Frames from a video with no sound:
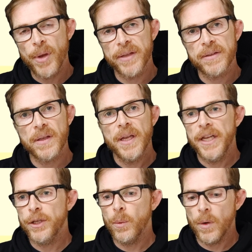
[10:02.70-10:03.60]
but
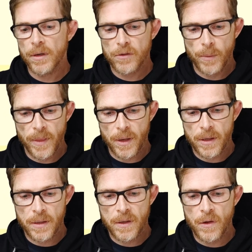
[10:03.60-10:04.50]
it works with the
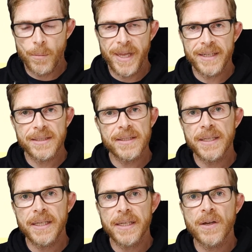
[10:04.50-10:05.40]
Command
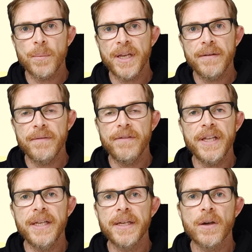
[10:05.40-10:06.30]
C, Command
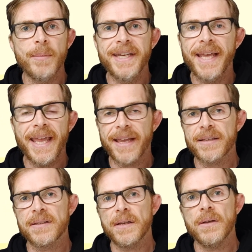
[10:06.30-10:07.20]
V, Command
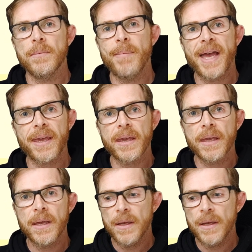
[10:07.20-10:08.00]
X on Mac,